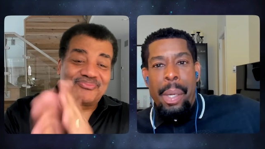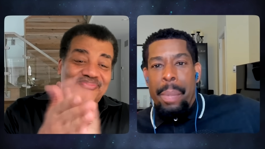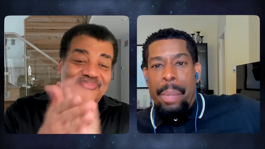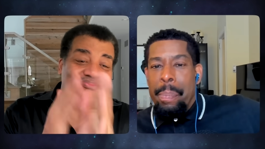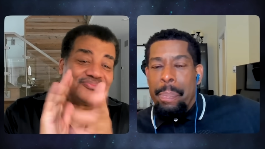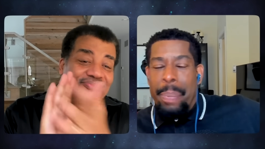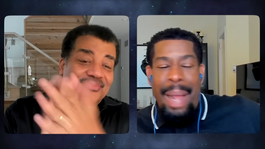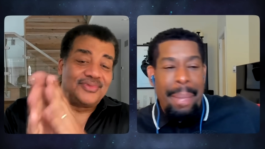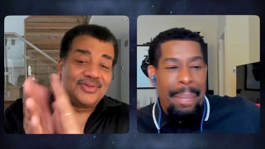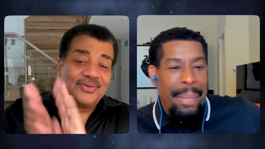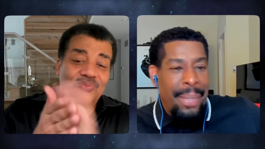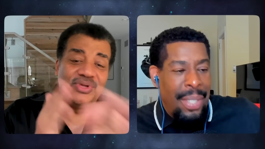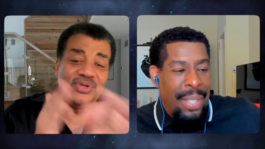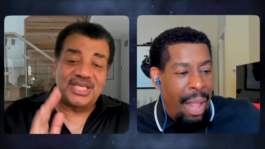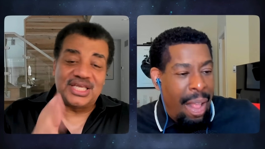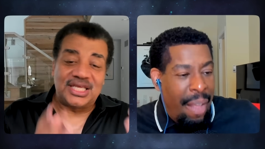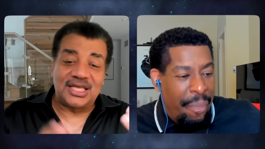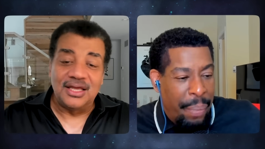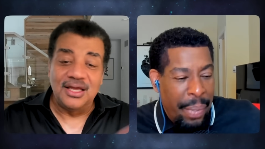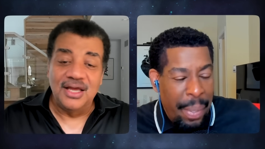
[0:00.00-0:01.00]
Speaker 1: Problem
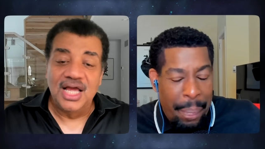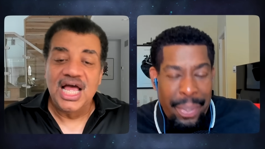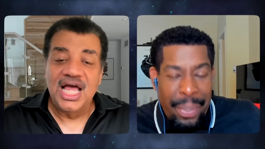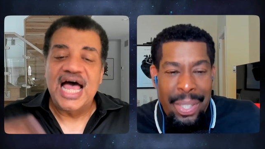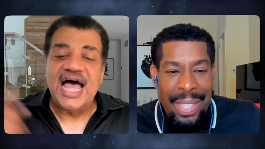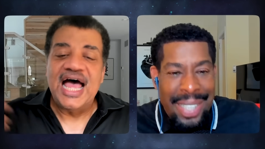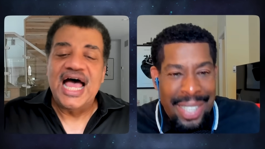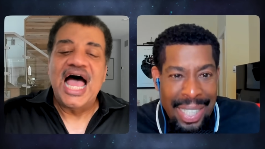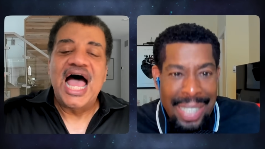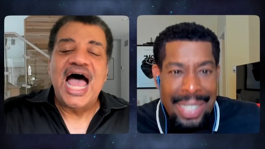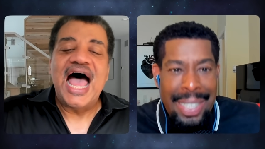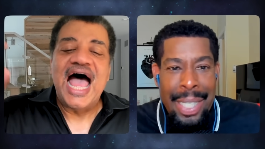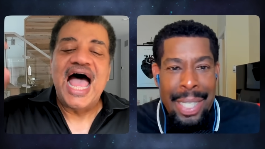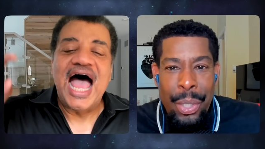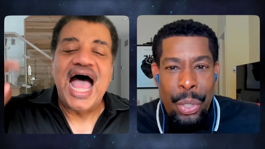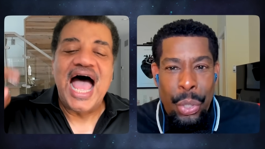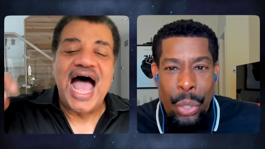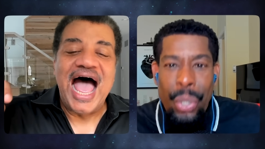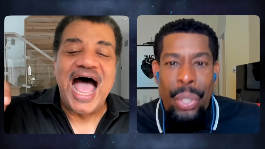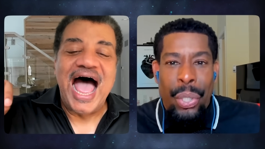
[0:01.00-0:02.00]
solved. People just listen
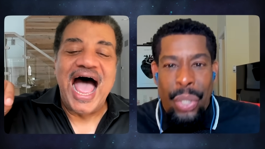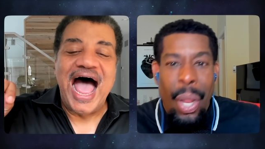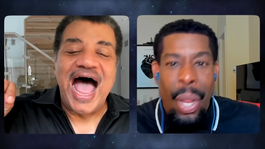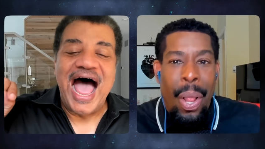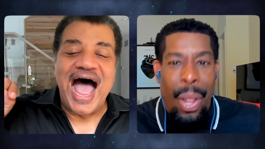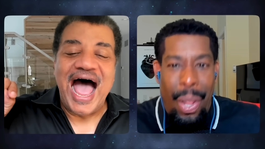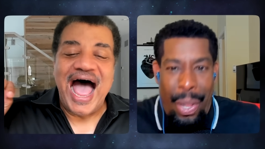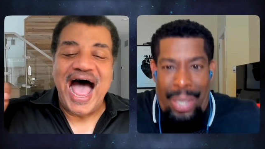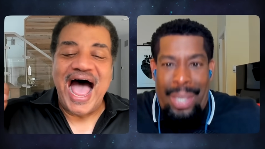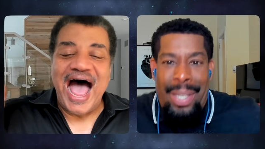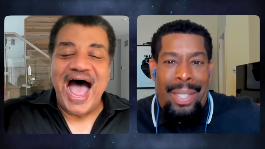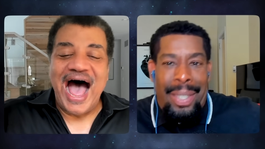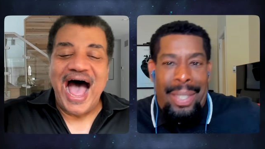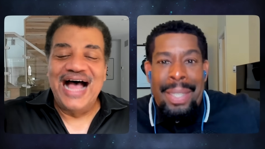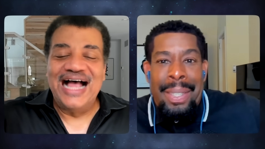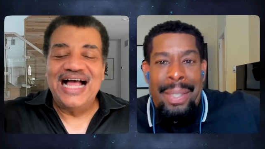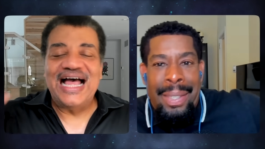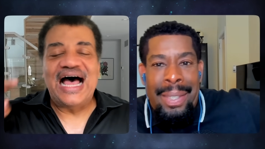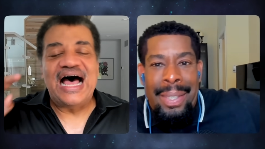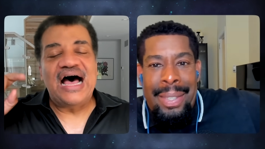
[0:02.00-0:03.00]
to the song.
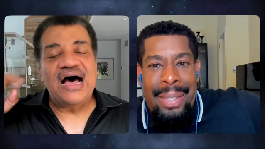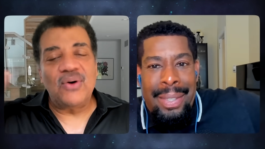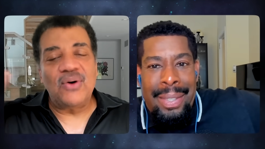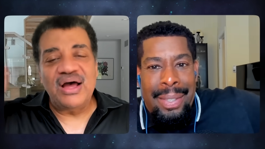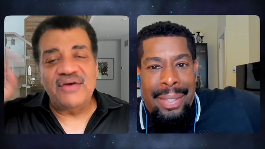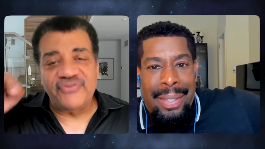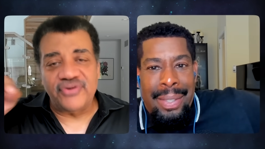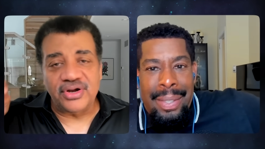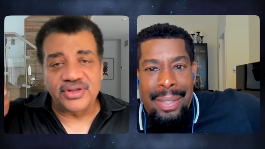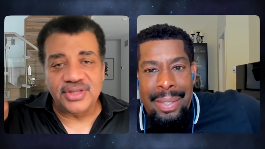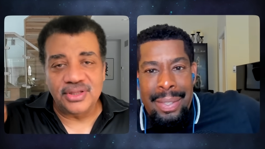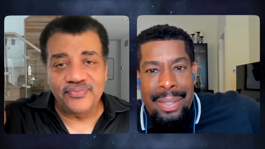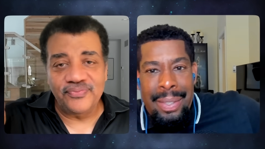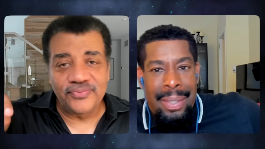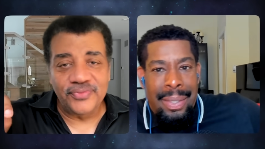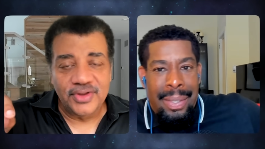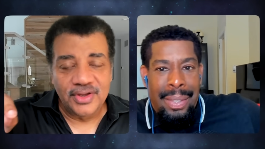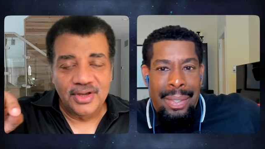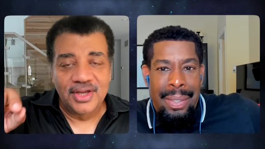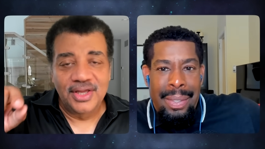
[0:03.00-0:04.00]
Speaker 2: However,
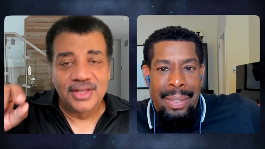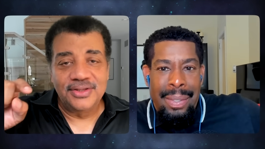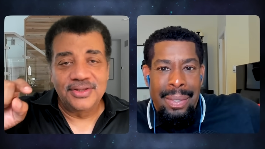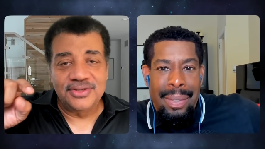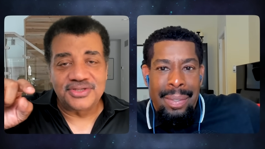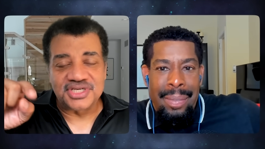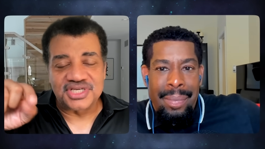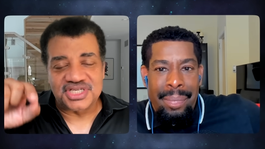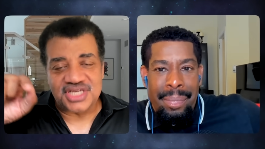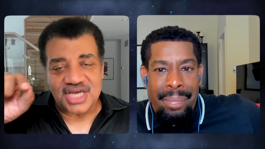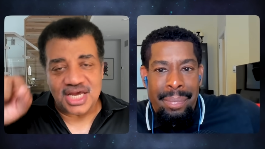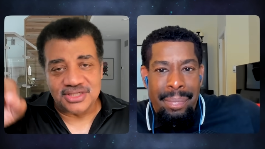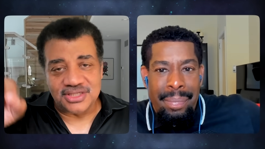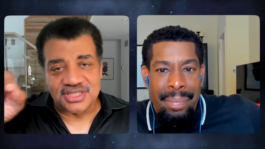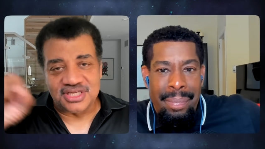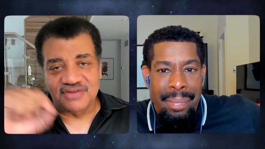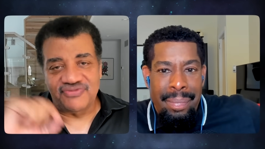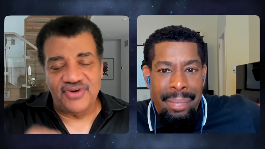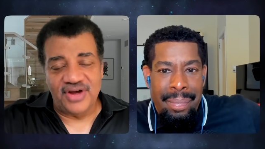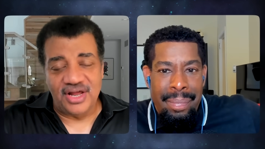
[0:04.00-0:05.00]
there's a sentence
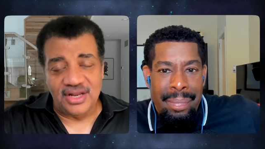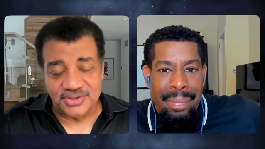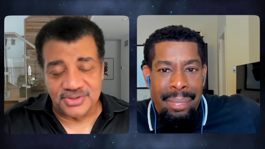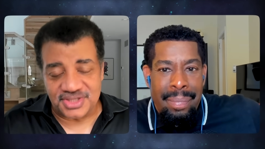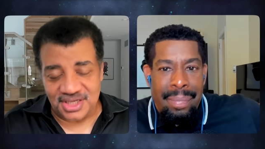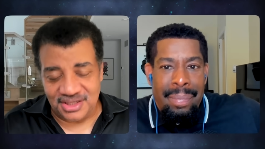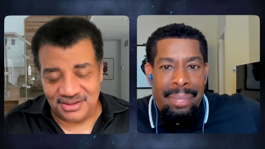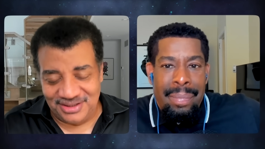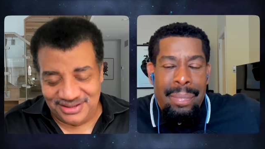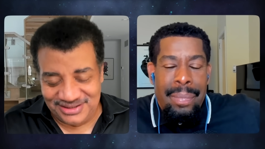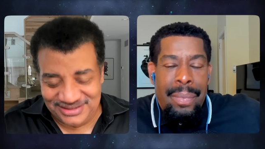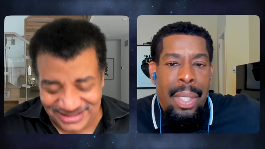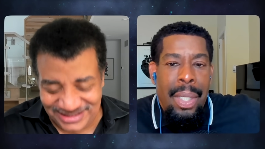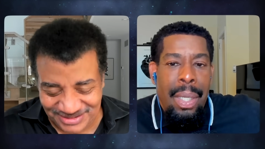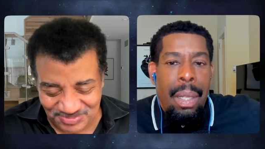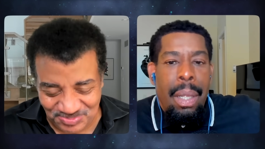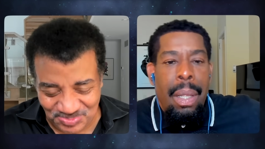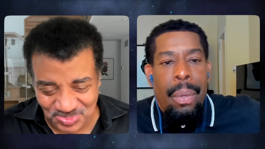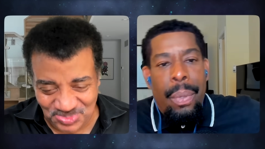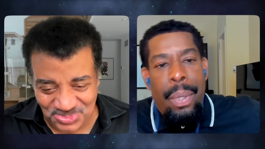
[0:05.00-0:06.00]
that follows it.
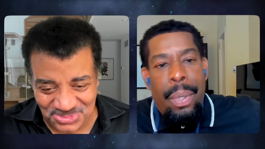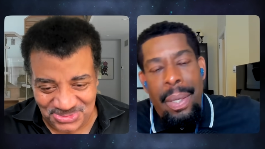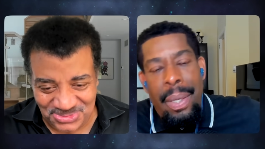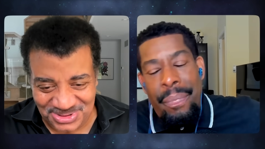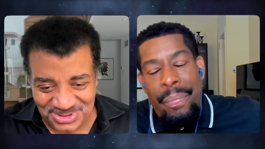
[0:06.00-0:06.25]
oh, of